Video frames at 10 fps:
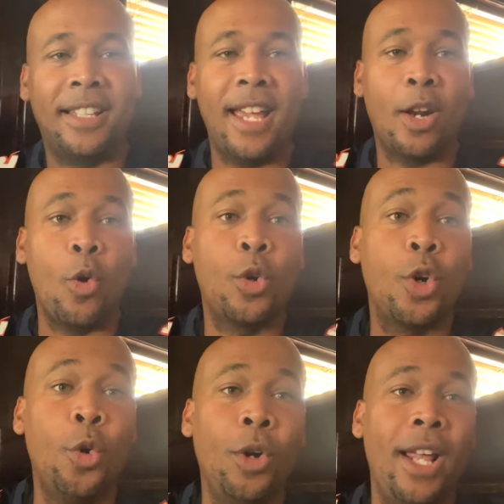the ghetto
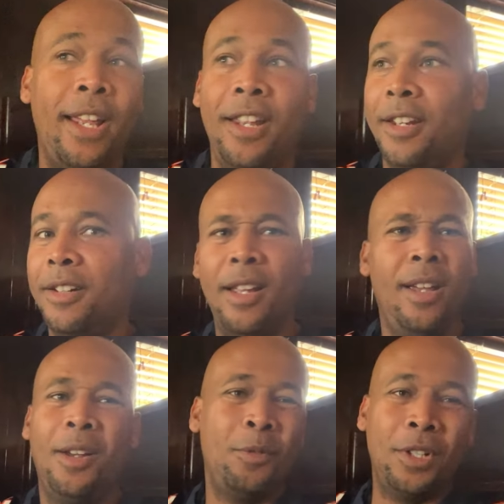Kool-Aid,
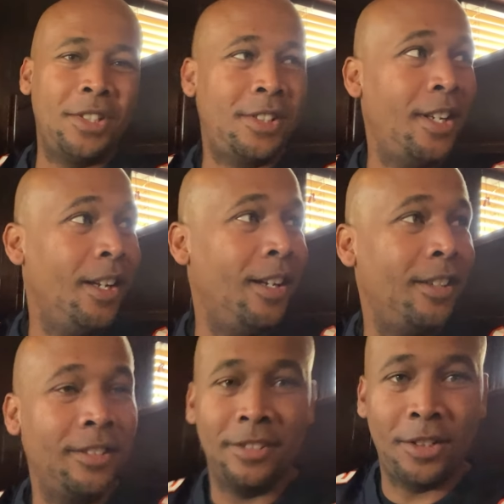which is in
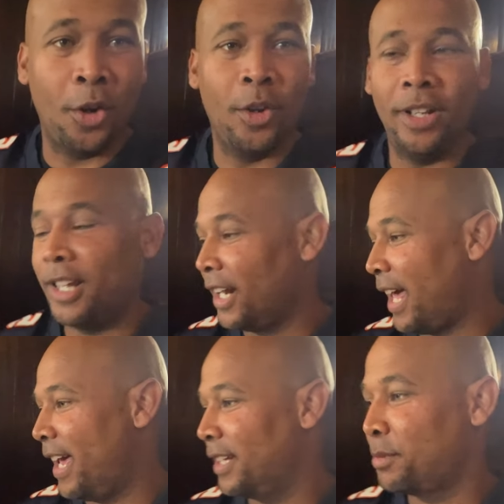a girly
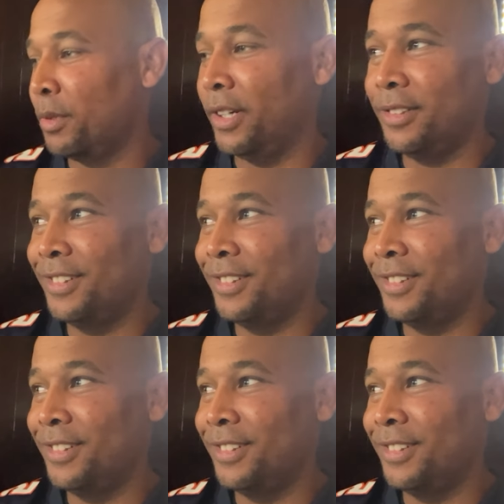glass, but